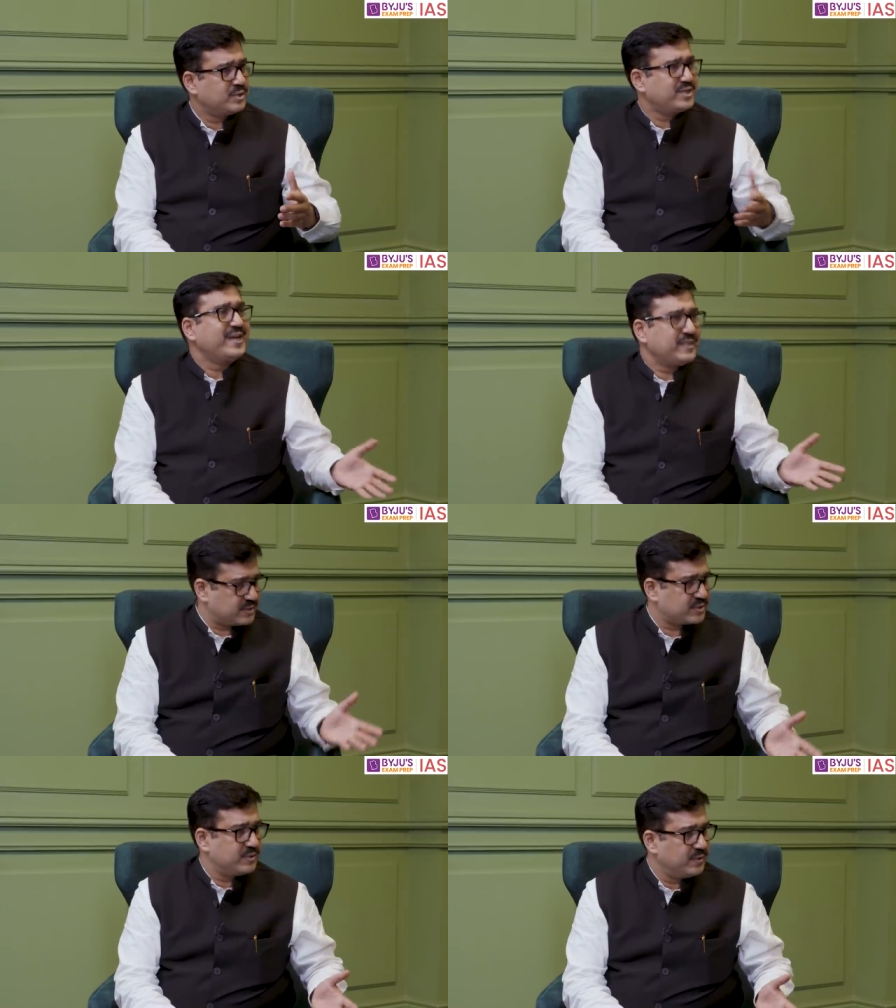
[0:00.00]

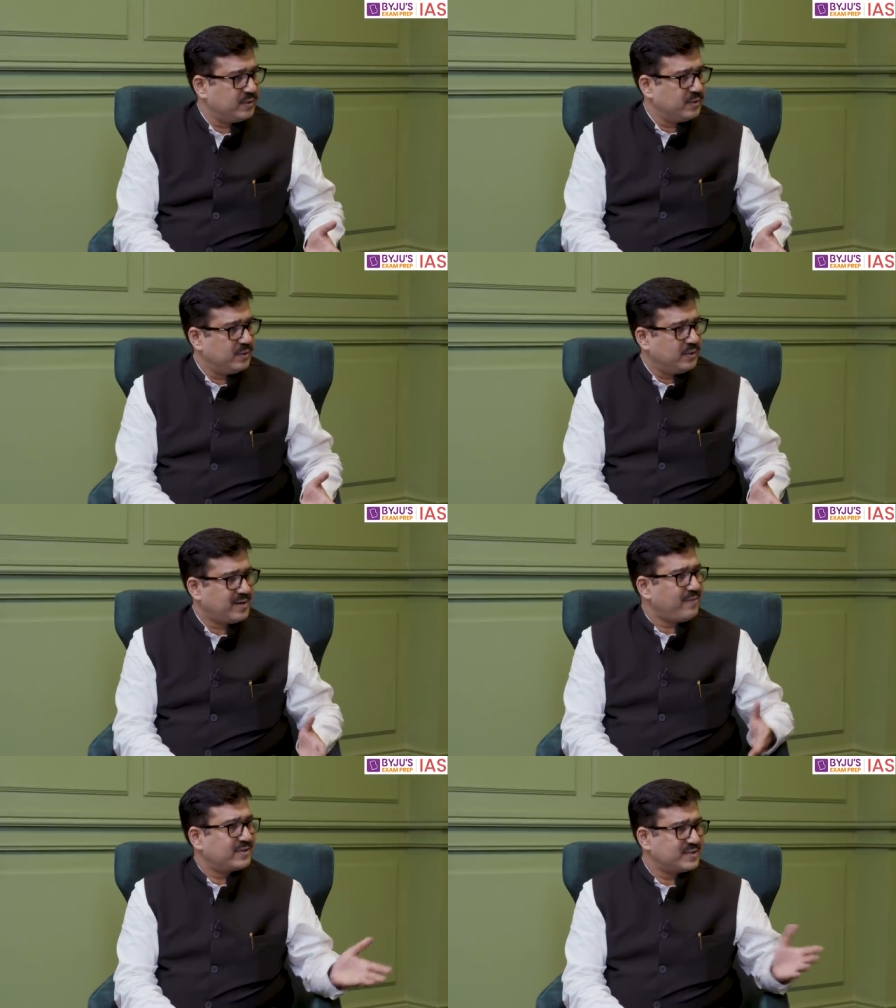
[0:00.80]
changed,
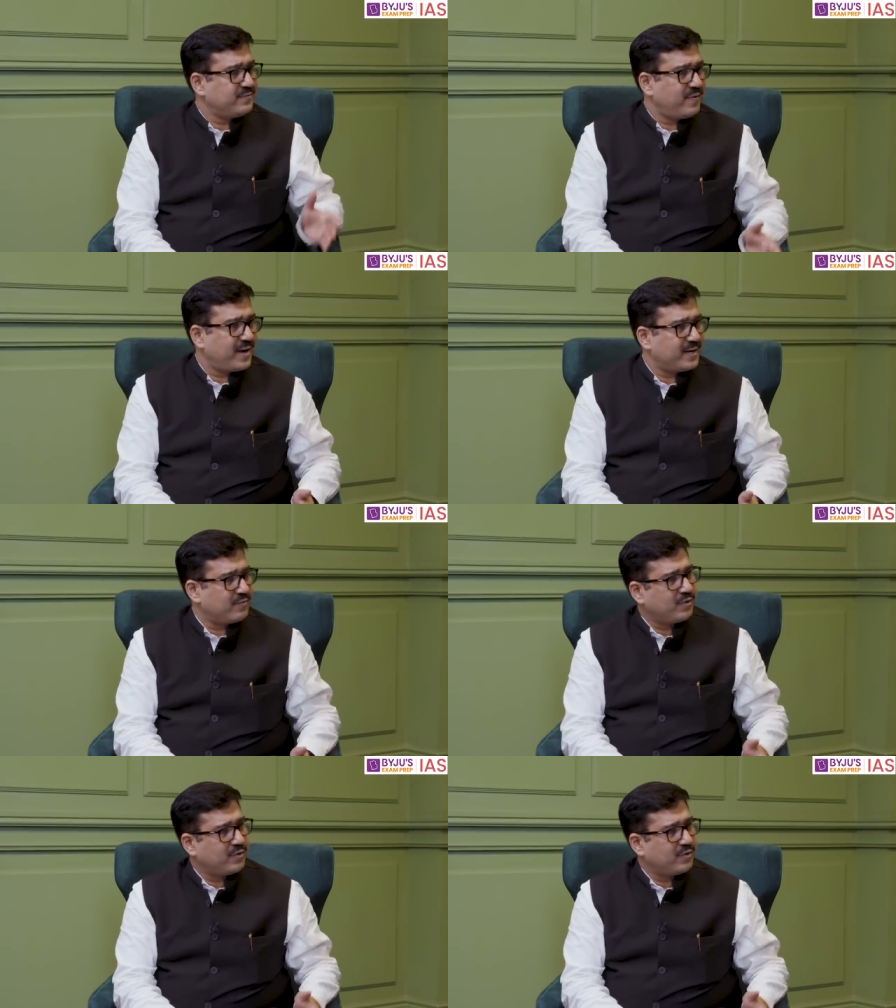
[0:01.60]
diversified.